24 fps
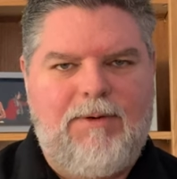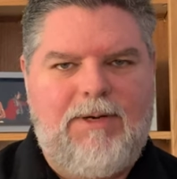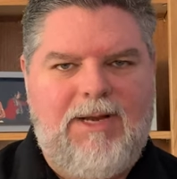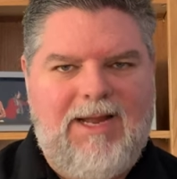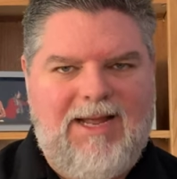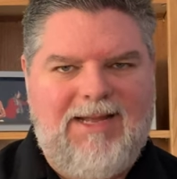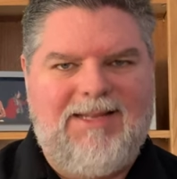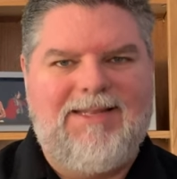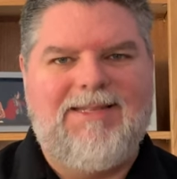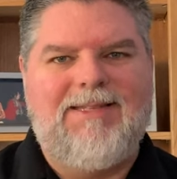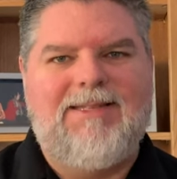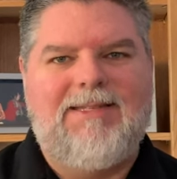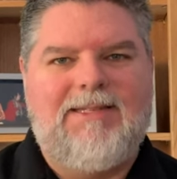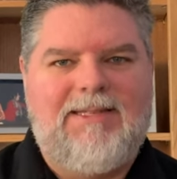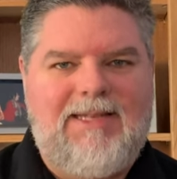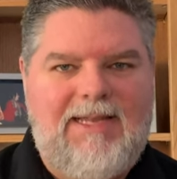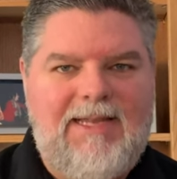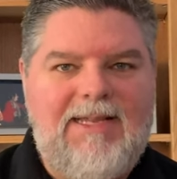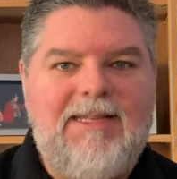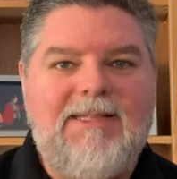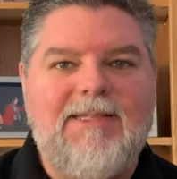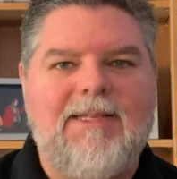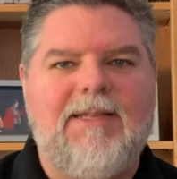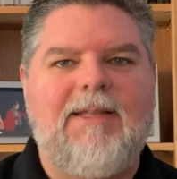next
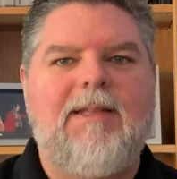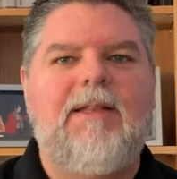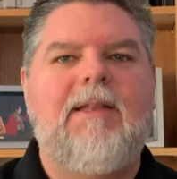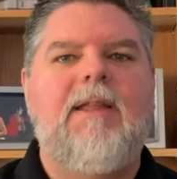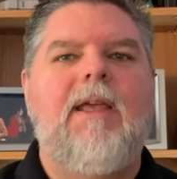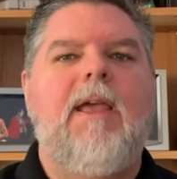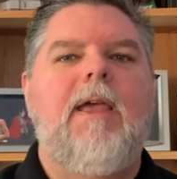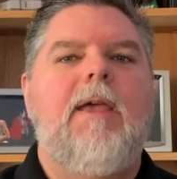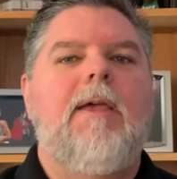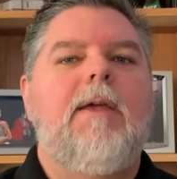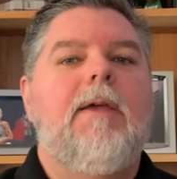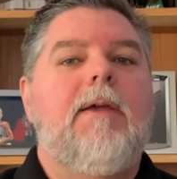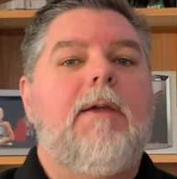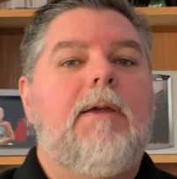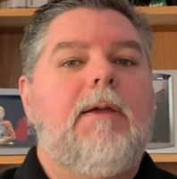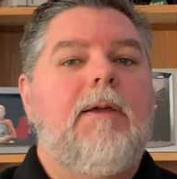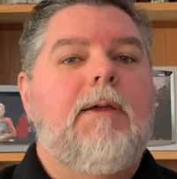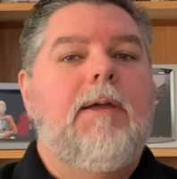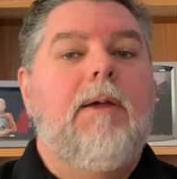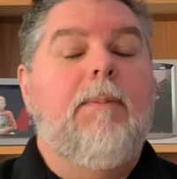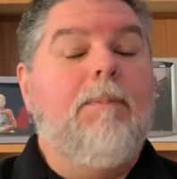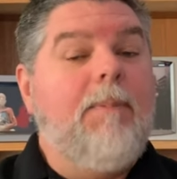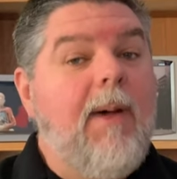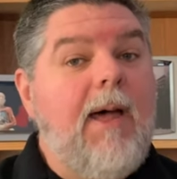season.
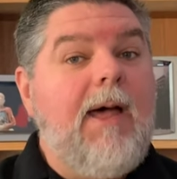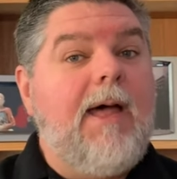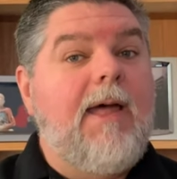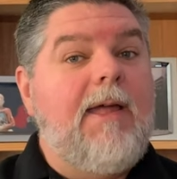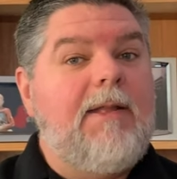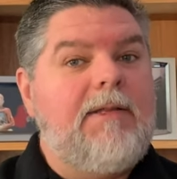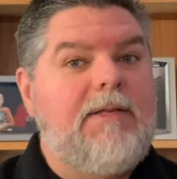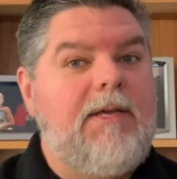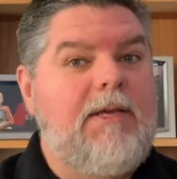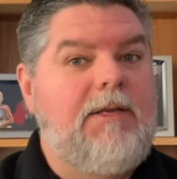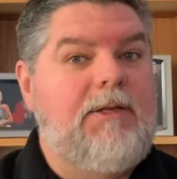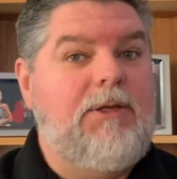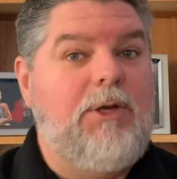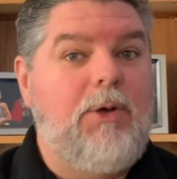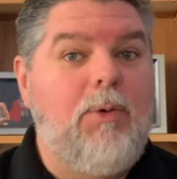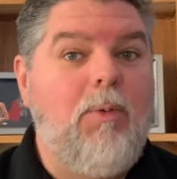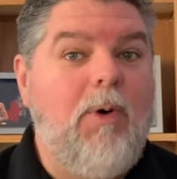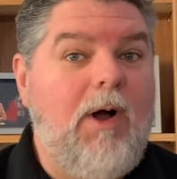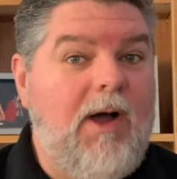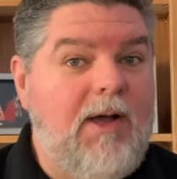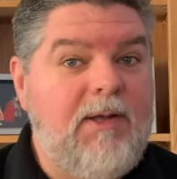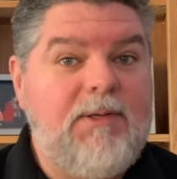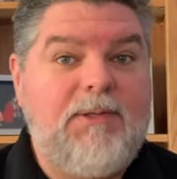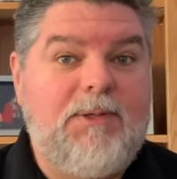But
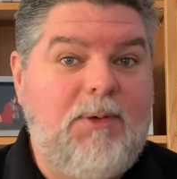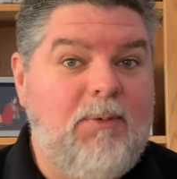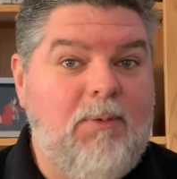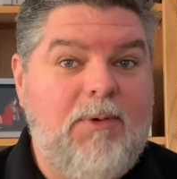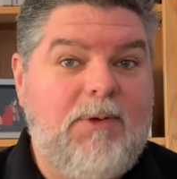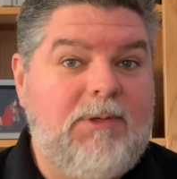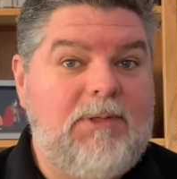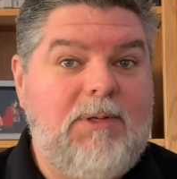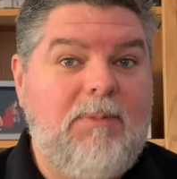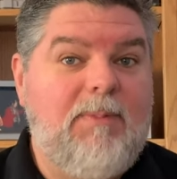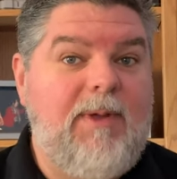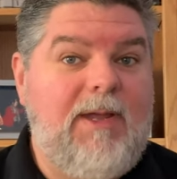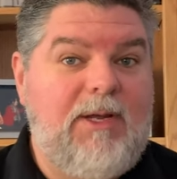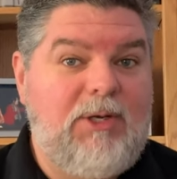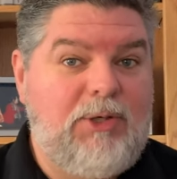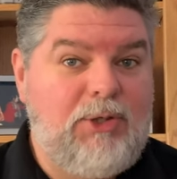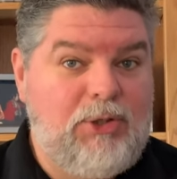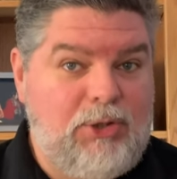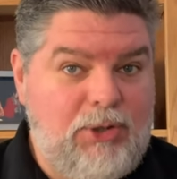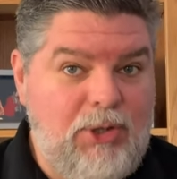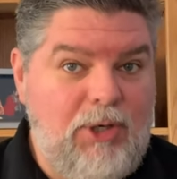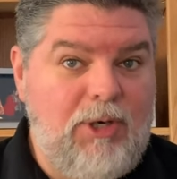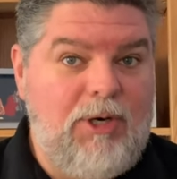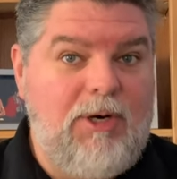you also want to make
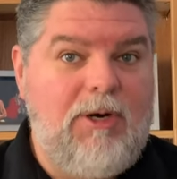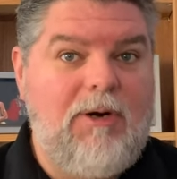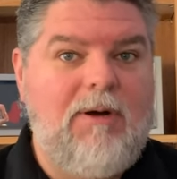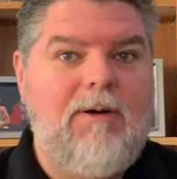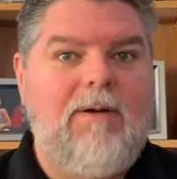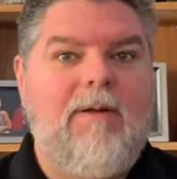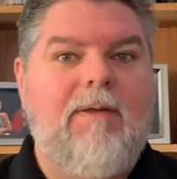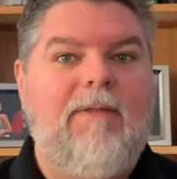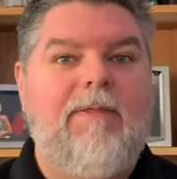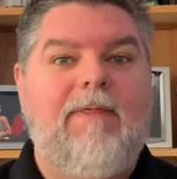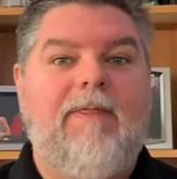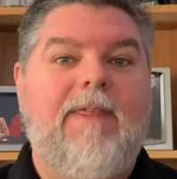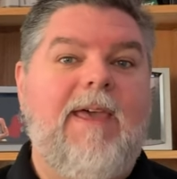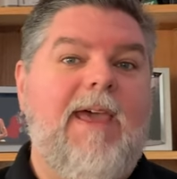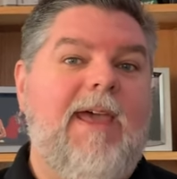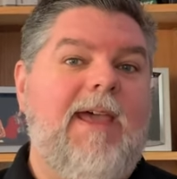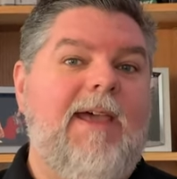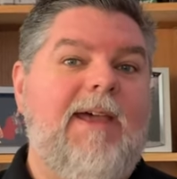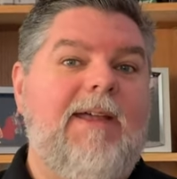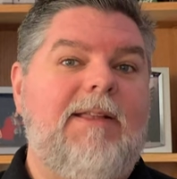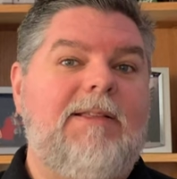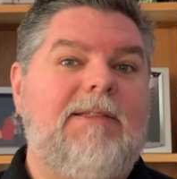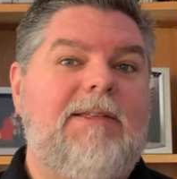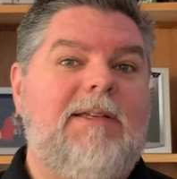sure
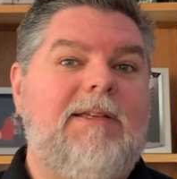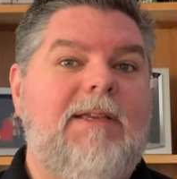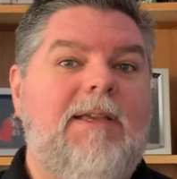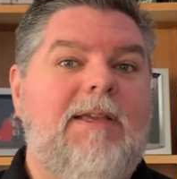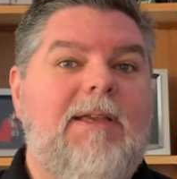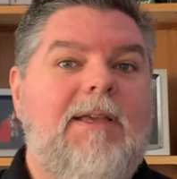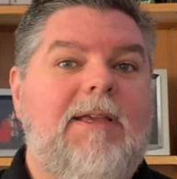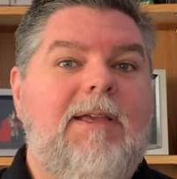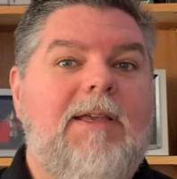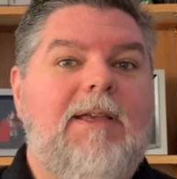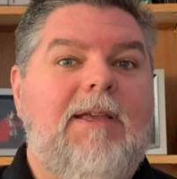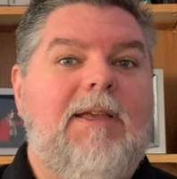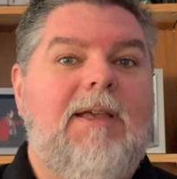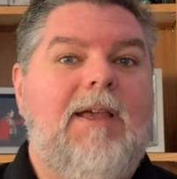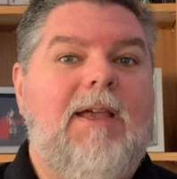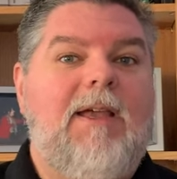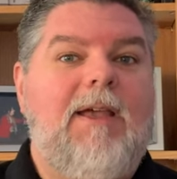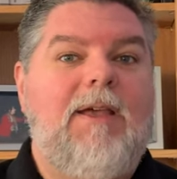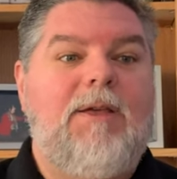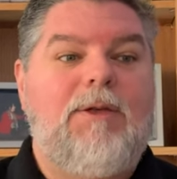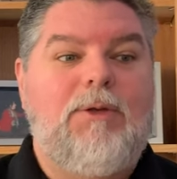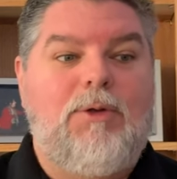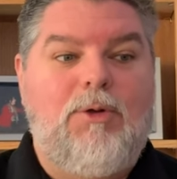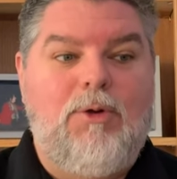that
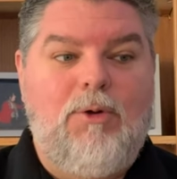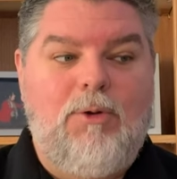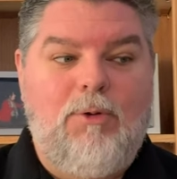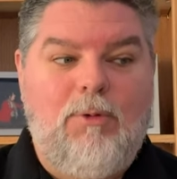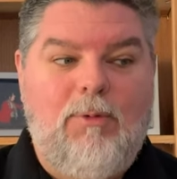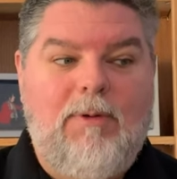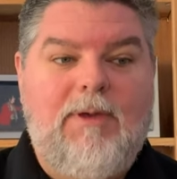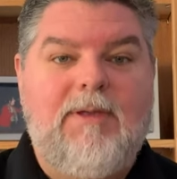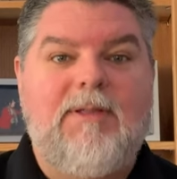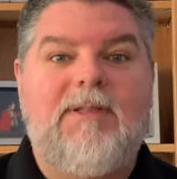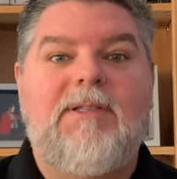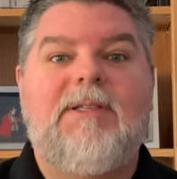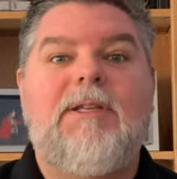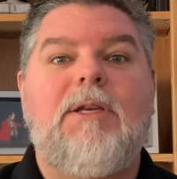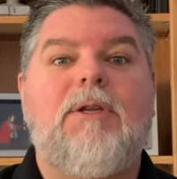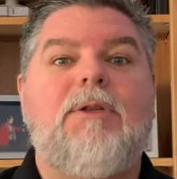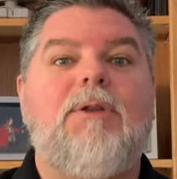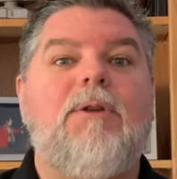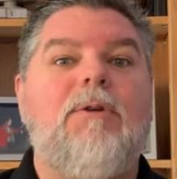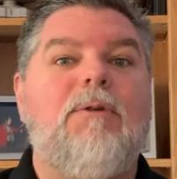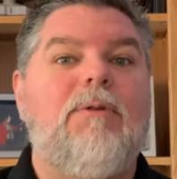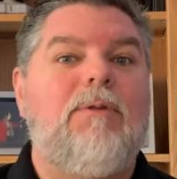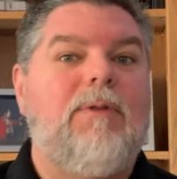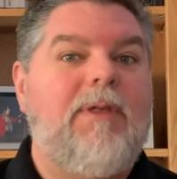you
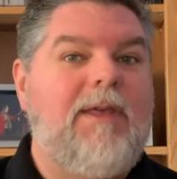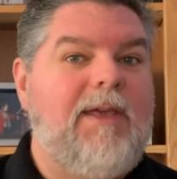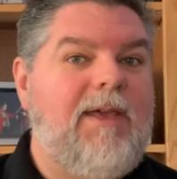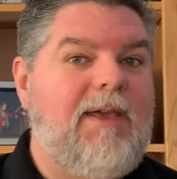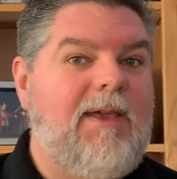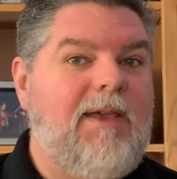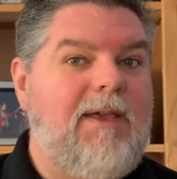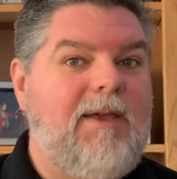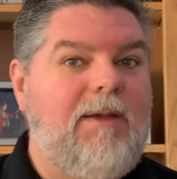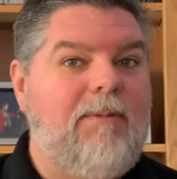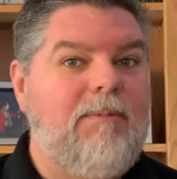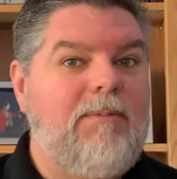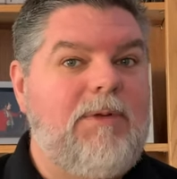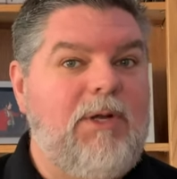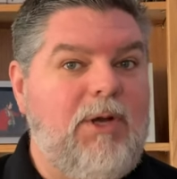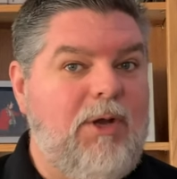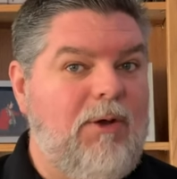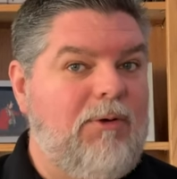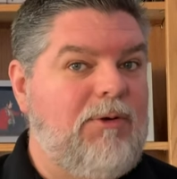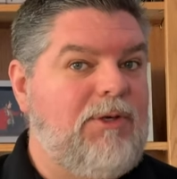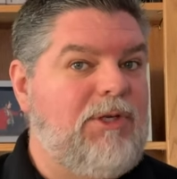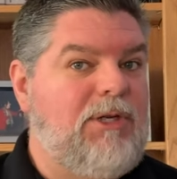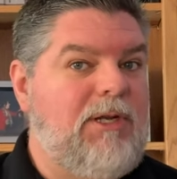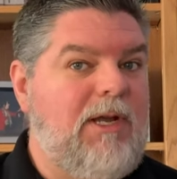continue the
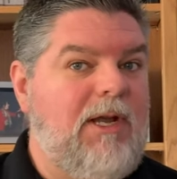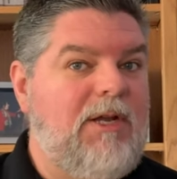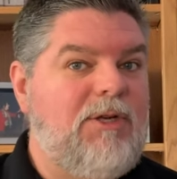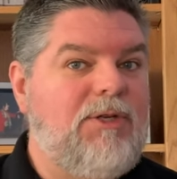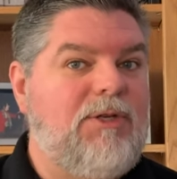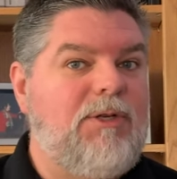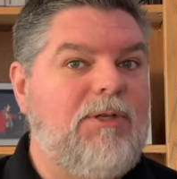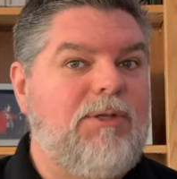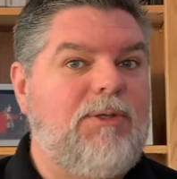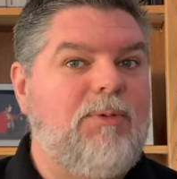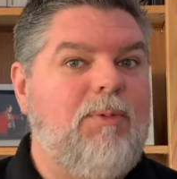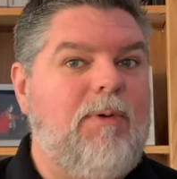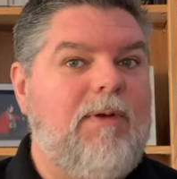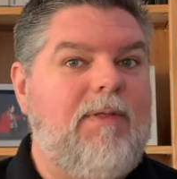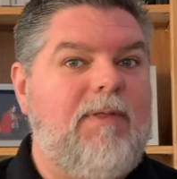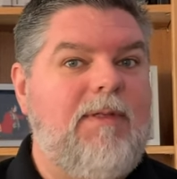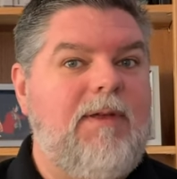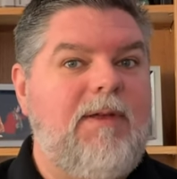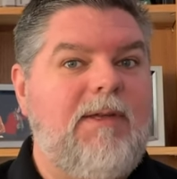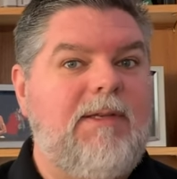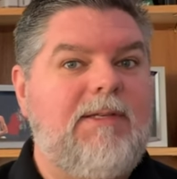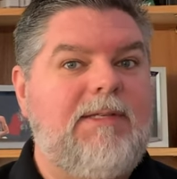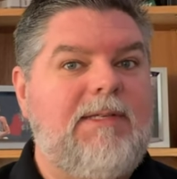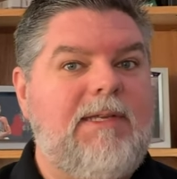negotiations with
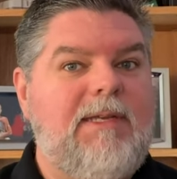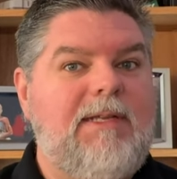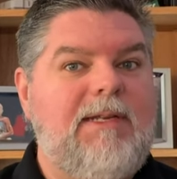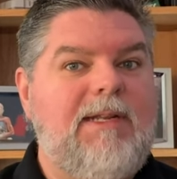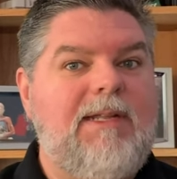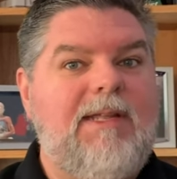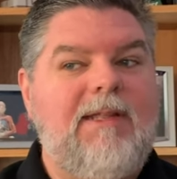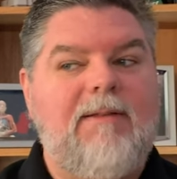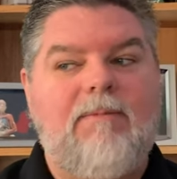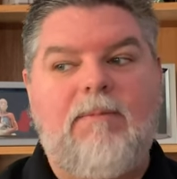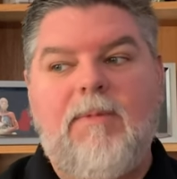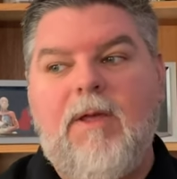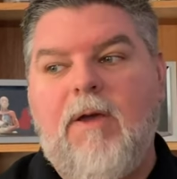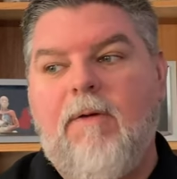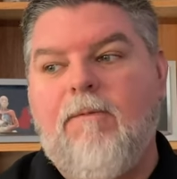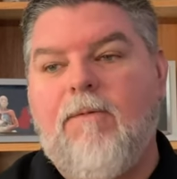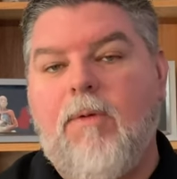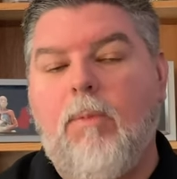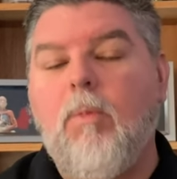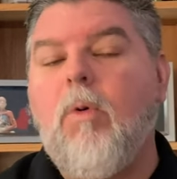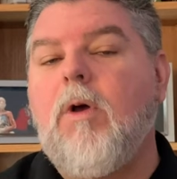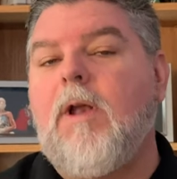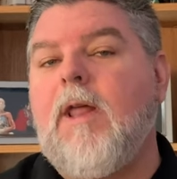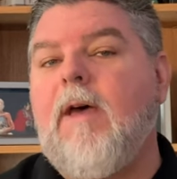this. And it,
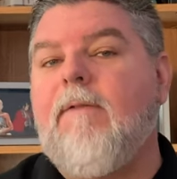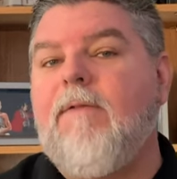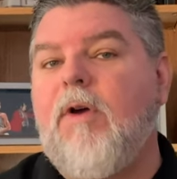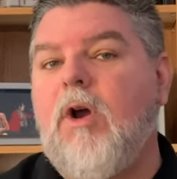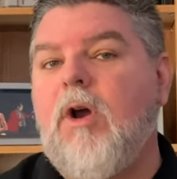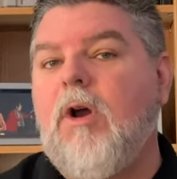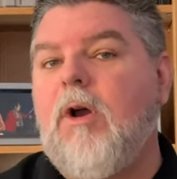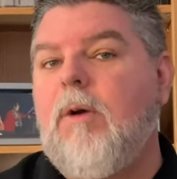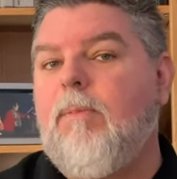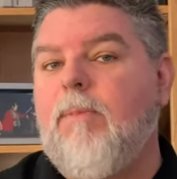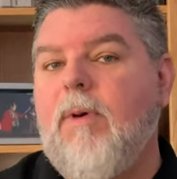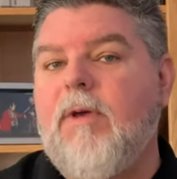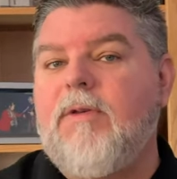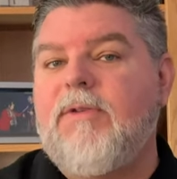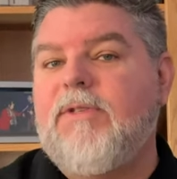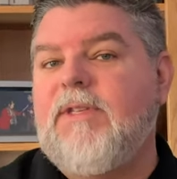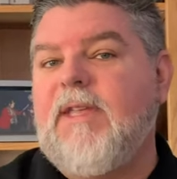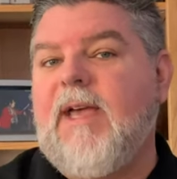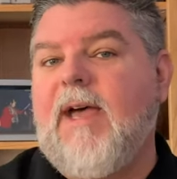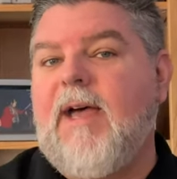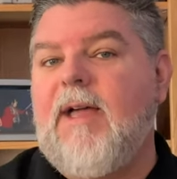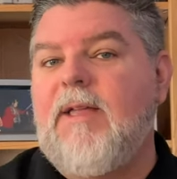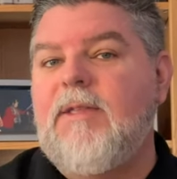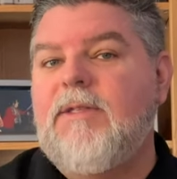from what I've heard, both
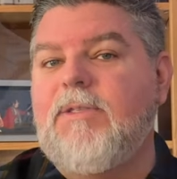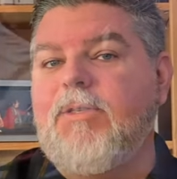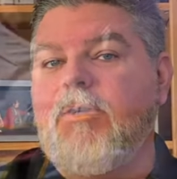sides